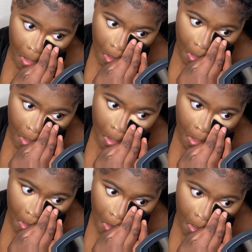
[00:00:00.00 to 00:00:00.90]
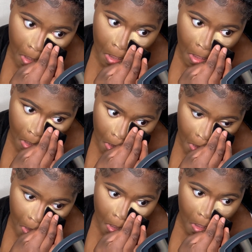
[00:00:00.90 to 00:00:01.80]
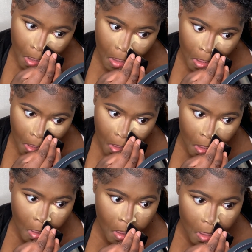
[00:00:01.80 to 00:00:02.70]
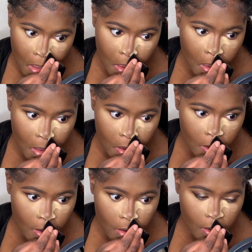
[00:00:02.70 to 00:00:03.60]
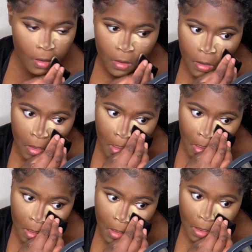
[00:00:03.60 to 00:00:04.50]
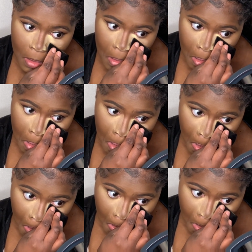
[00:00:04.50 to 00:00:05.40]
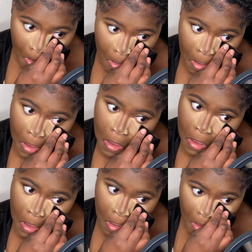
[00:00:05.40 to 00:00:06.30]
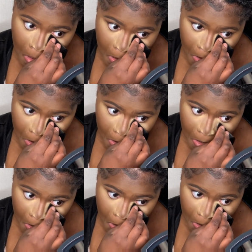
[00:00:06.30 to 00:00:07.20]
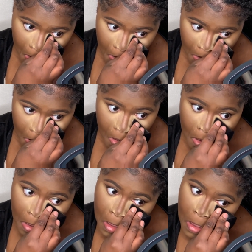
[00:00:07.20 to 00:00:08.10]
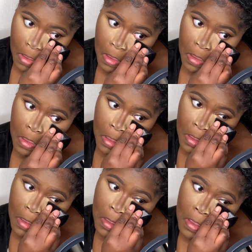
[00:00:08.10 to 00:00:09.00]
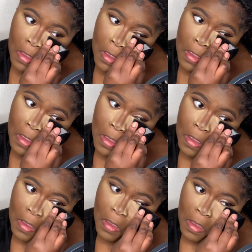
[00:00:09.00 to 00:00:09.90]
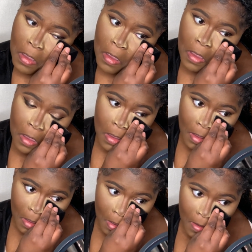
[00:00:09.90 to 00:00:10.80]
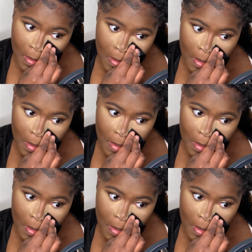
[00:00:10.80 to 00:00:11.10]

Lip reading: you know, like still look like my skin. And so that's why I went in with this lighter shade, and I just kind of put it on the inside near my nose a lot more,